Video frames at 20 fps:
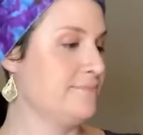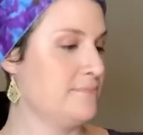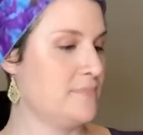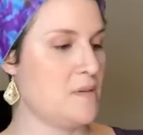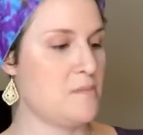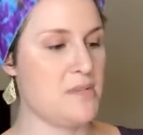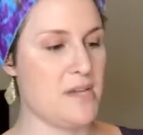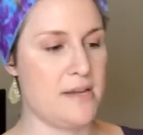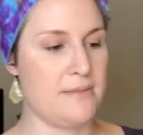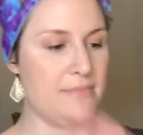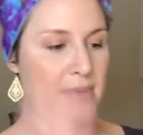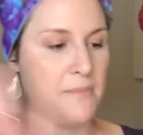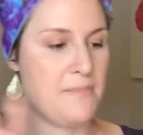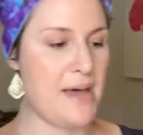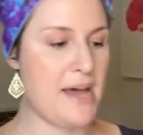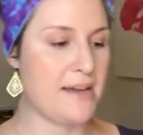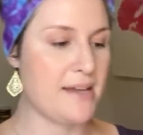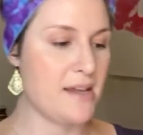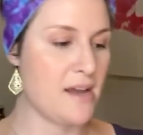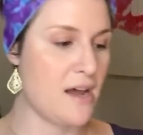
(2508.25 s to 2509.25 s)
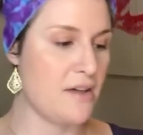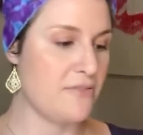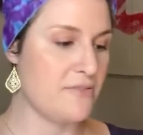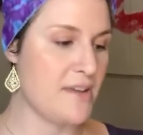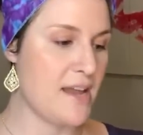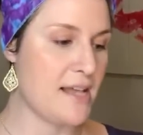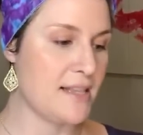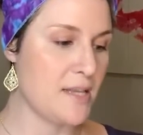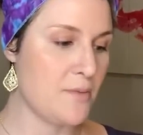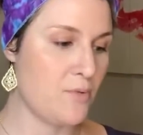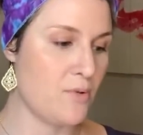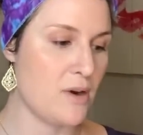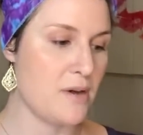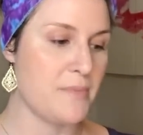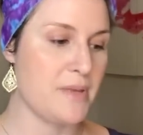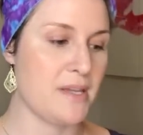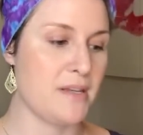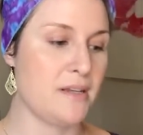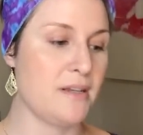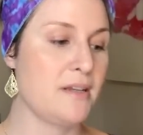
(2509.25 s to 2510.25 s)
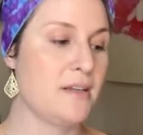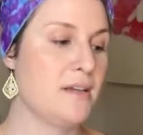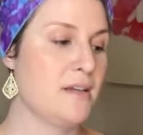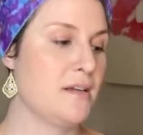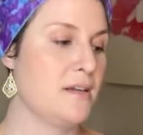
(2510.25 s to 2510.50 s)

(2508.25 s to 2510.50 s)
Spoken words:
I'm backing off of Natalie Portman.